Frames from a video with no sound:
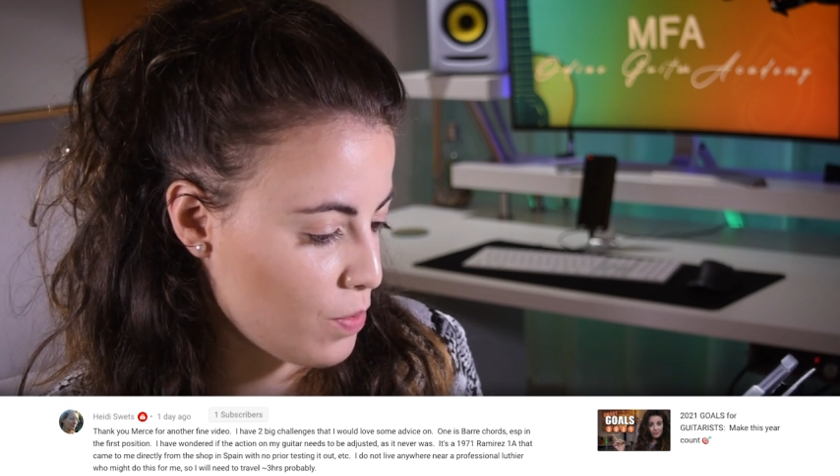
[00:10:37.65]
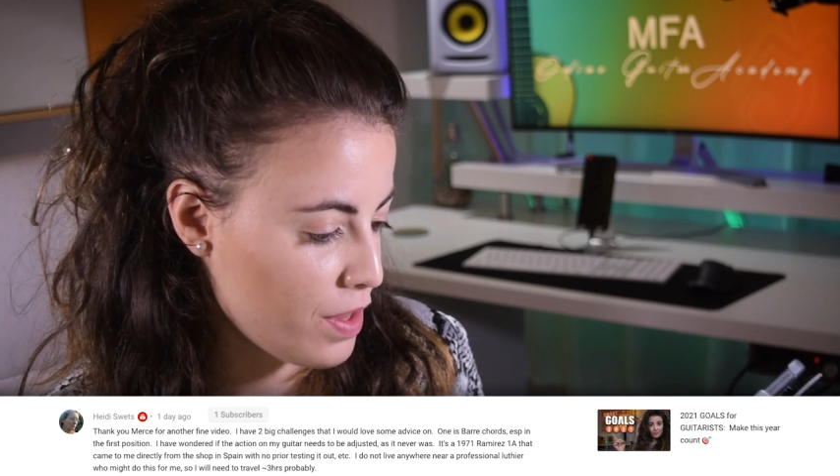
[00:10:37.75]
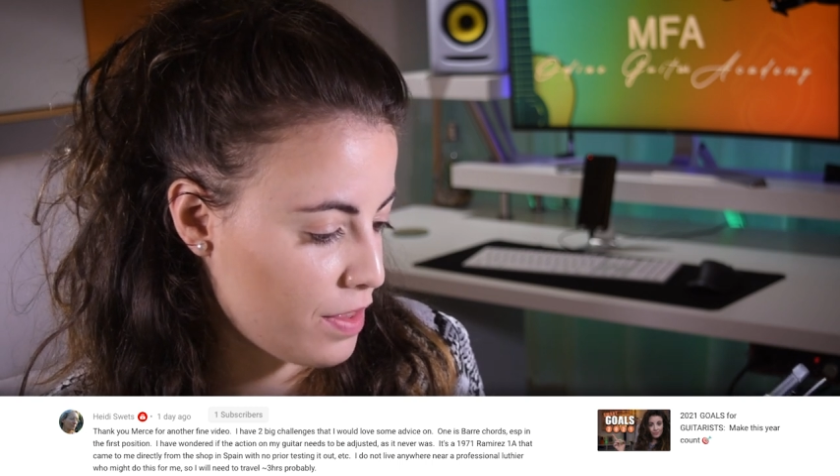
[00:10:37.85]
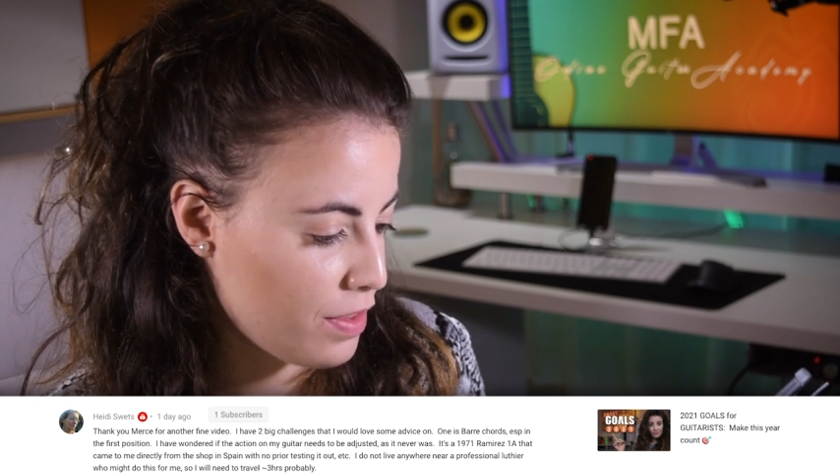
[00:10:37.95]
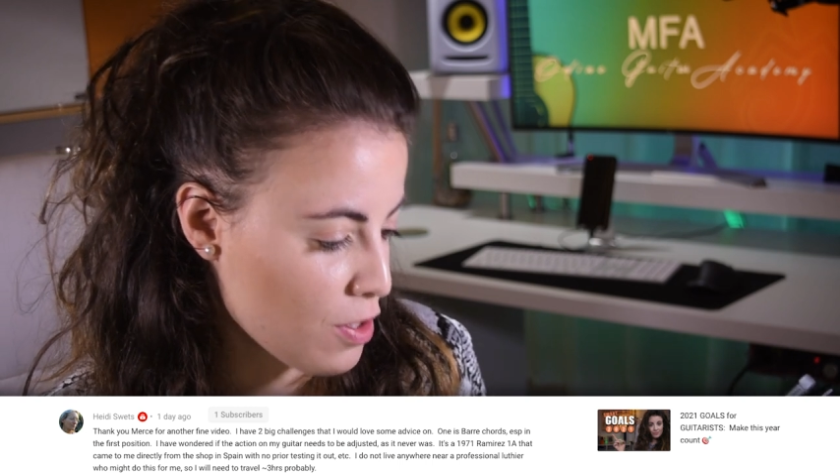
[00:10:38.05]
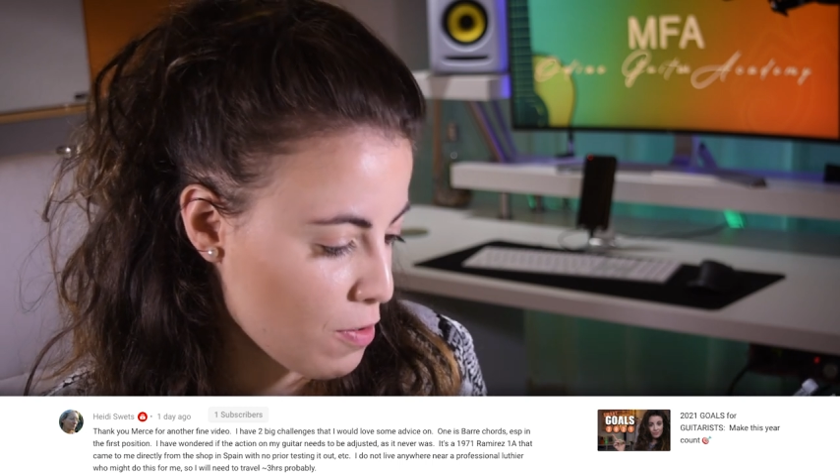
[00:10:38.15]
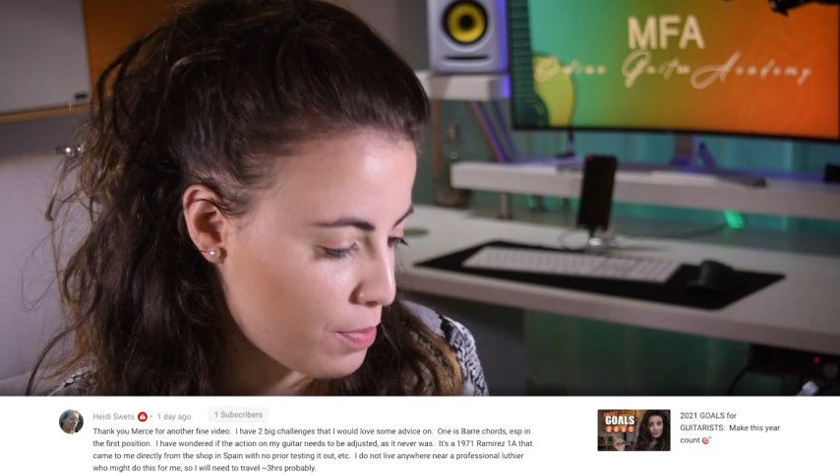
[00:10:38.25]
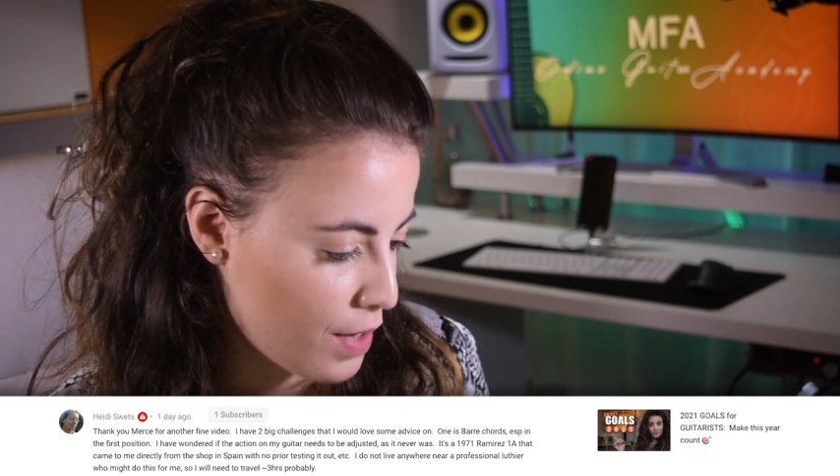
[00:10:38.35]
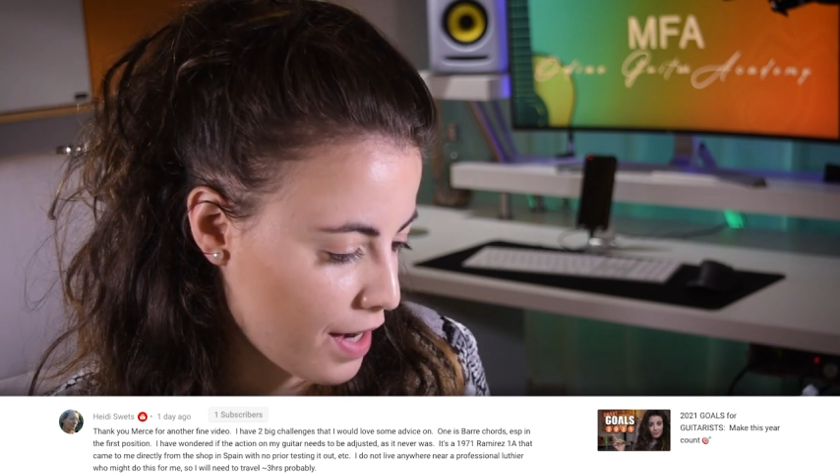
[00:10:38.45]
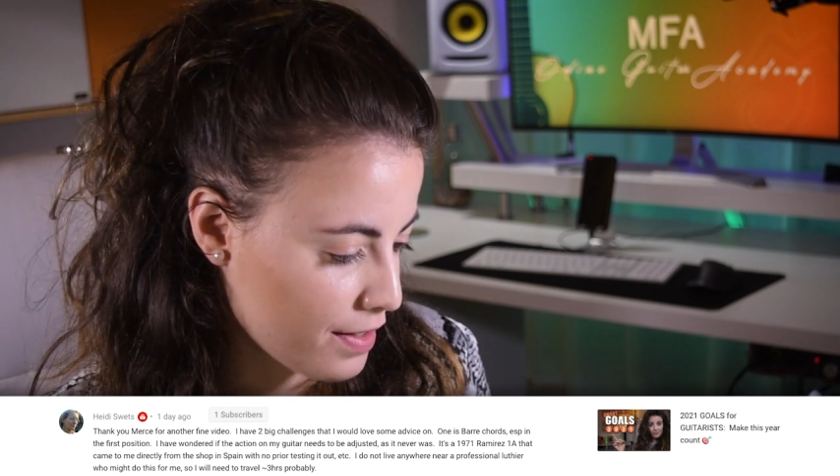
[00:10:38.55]
with no
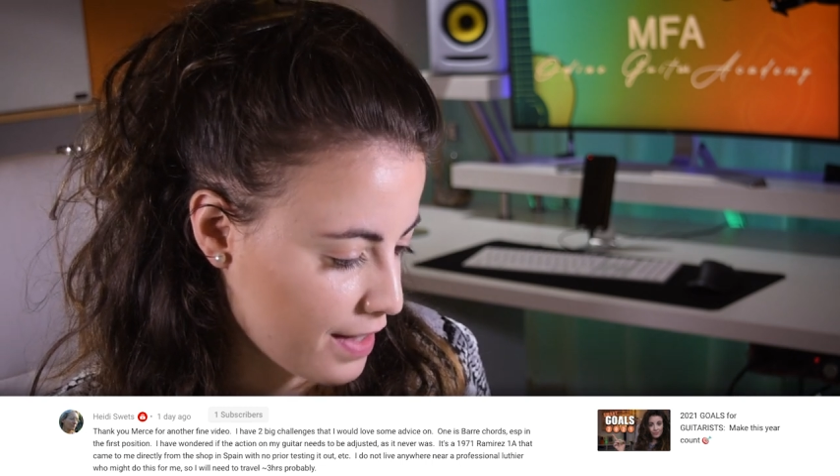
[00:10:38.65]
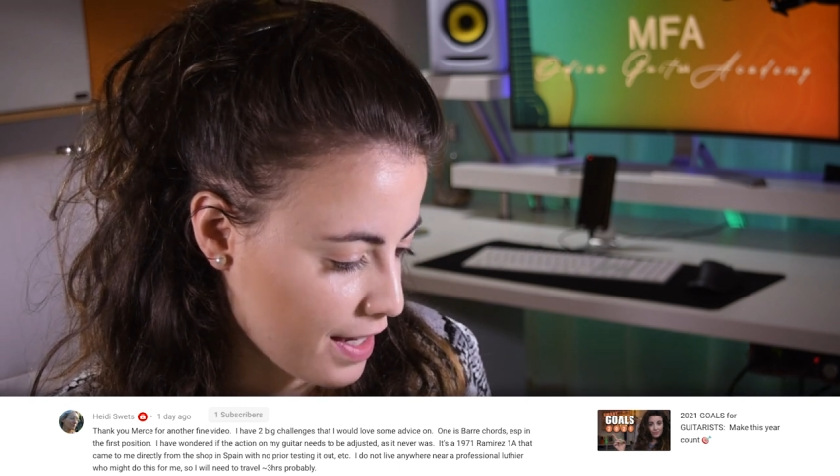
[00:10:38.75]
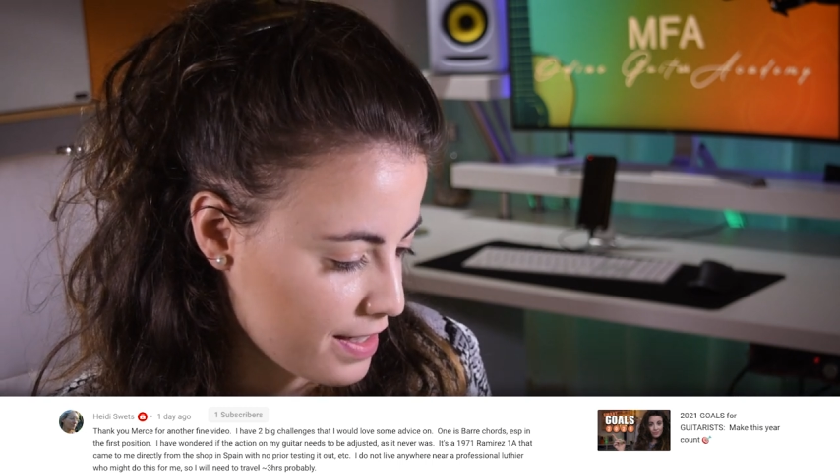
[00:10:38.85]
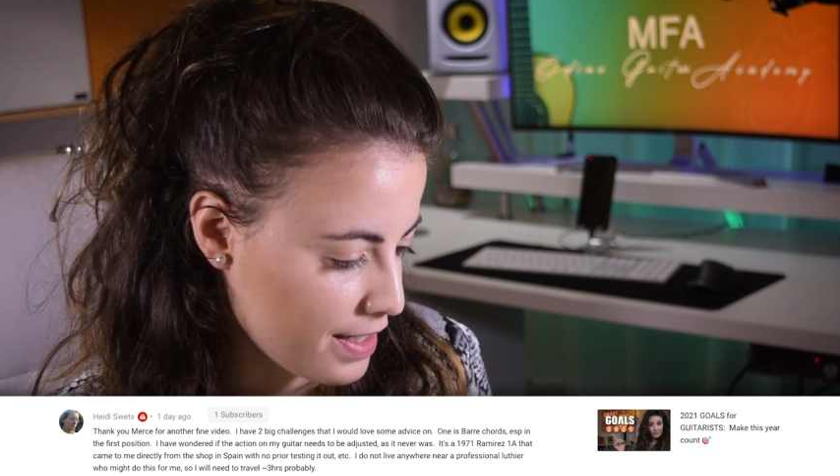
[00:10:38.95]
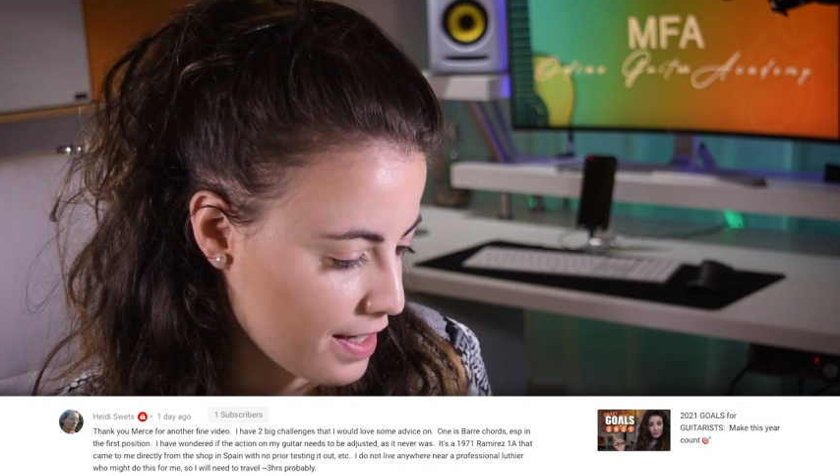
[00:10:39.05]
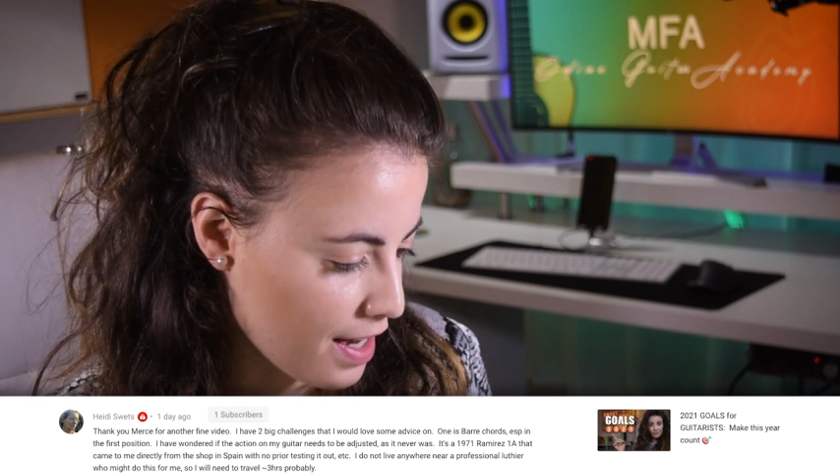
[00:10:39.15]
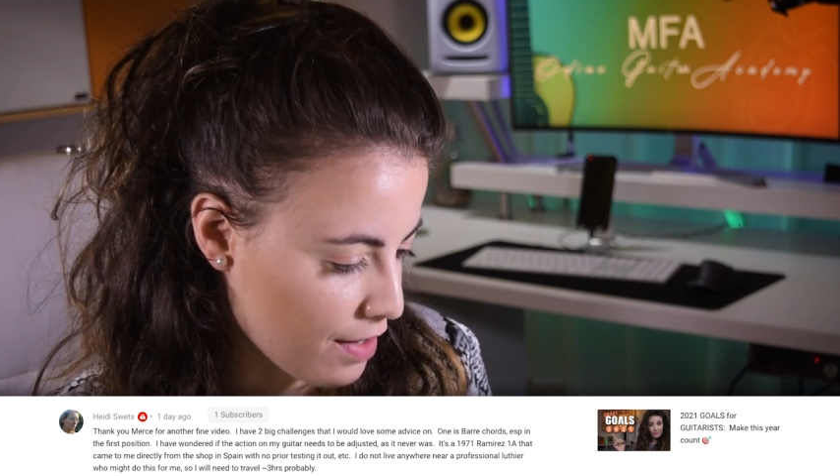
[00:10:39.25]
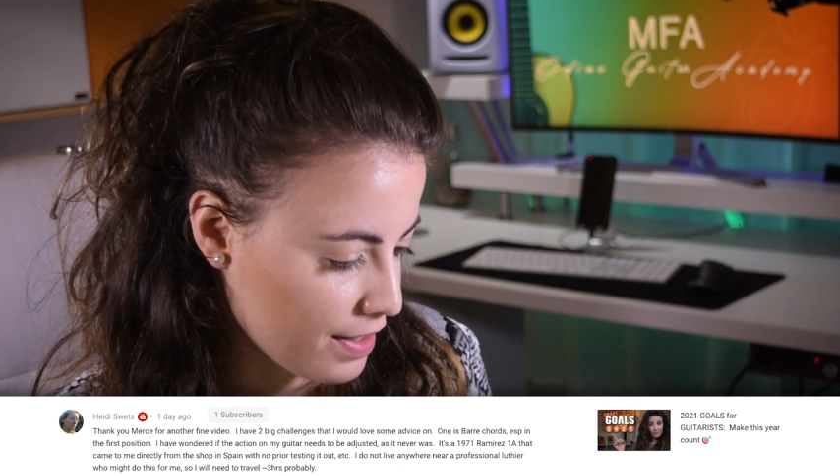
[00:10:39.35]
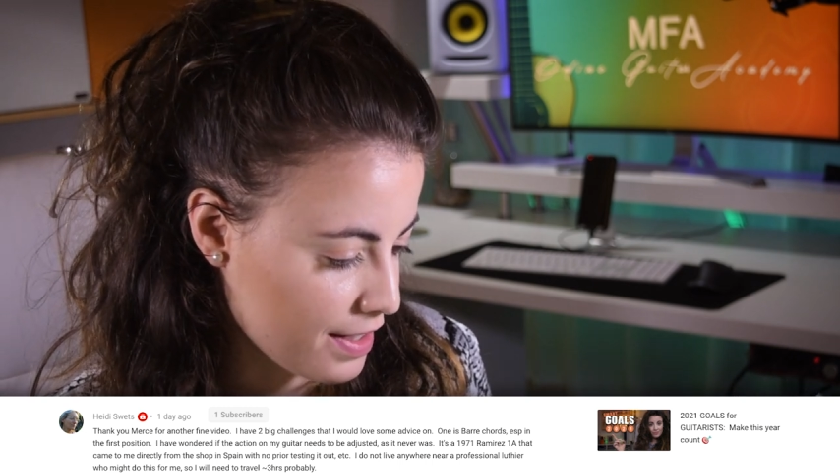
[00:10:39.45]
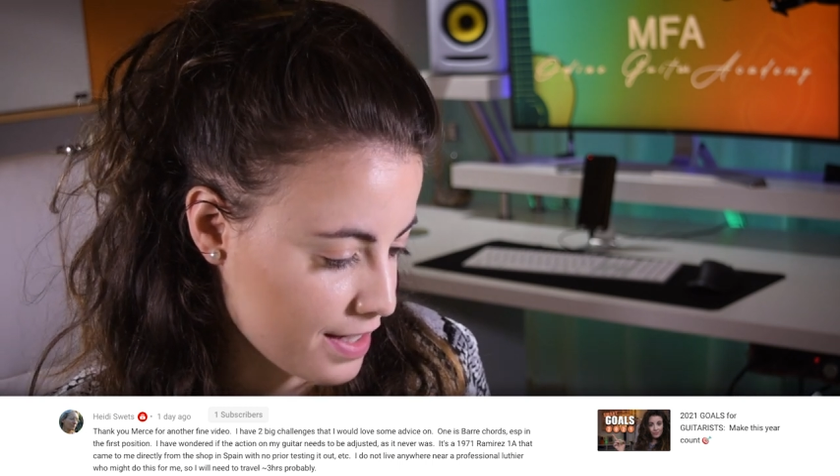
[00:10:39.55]
prior testing it
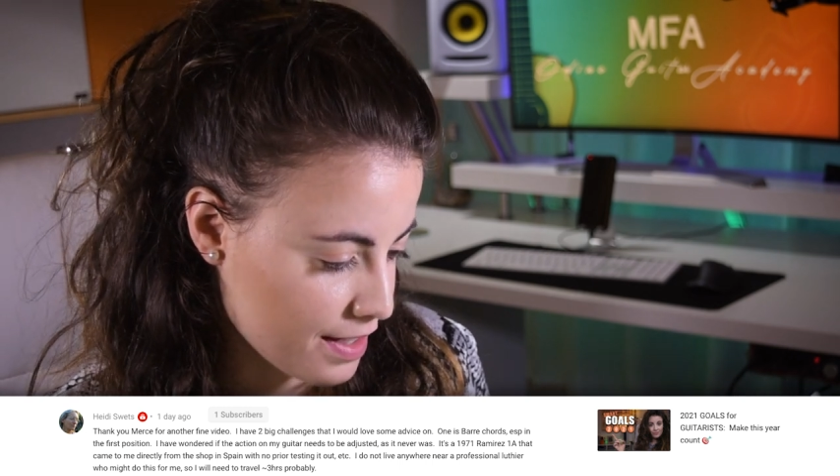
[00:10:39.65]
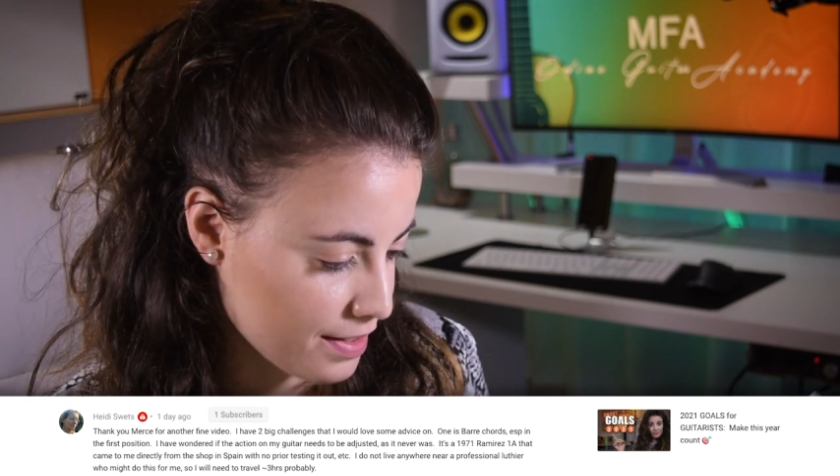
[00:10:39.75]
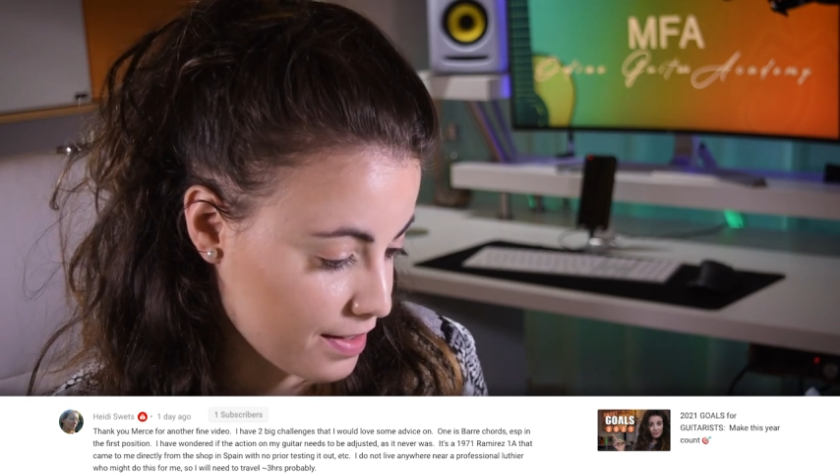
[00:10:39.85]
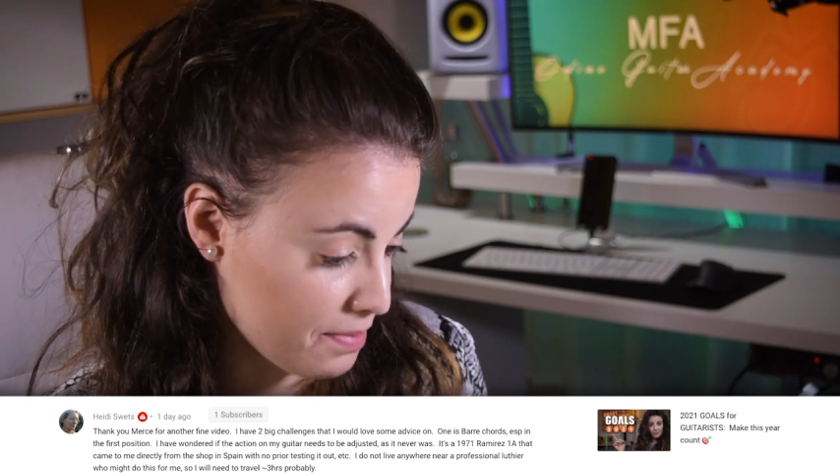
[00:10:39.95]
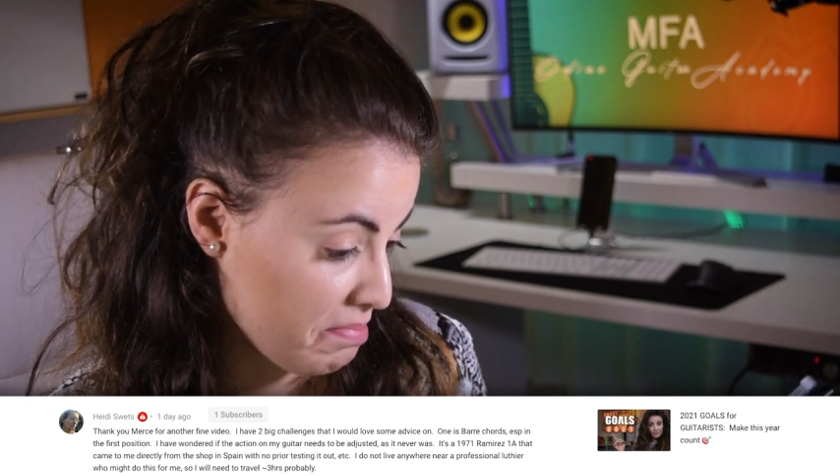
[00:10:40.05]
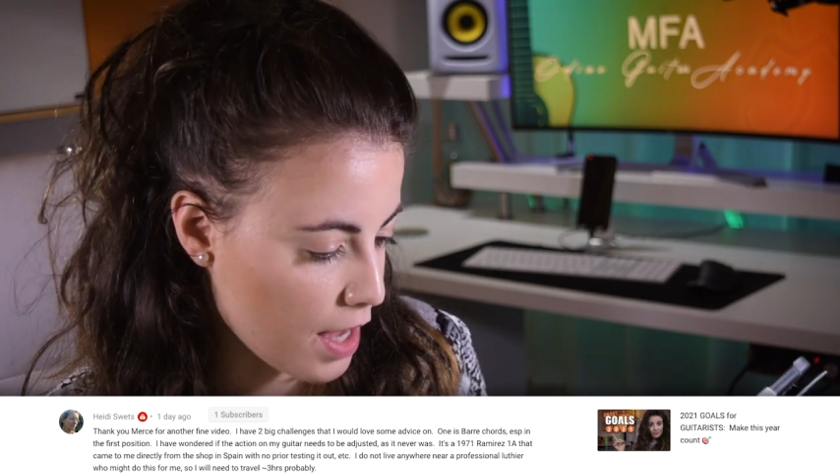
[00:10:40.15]
out, etc.